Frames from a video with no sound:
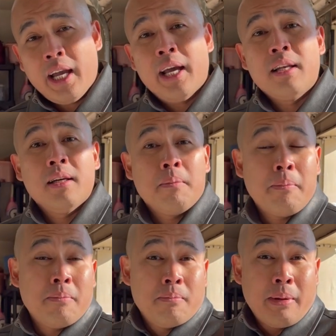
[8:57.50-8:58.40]
and the
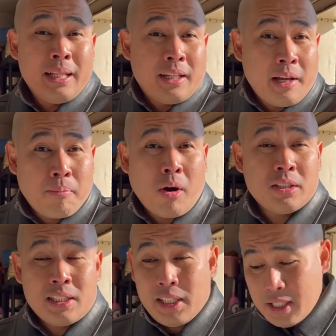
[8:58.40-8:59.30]
maintaining
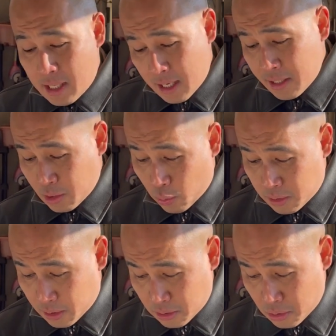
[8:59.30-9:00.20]
process is done, it will
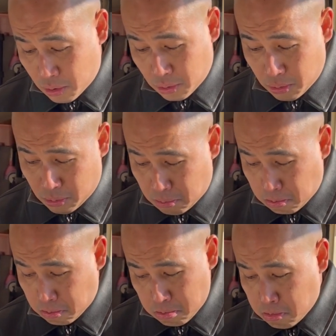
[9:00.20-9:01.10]
just go to,
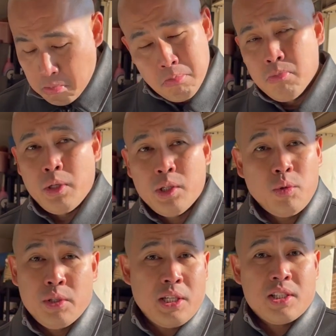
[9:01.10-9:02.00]
it
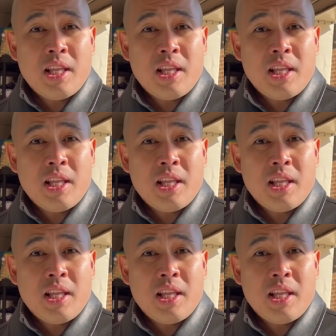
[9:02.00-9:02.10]
will just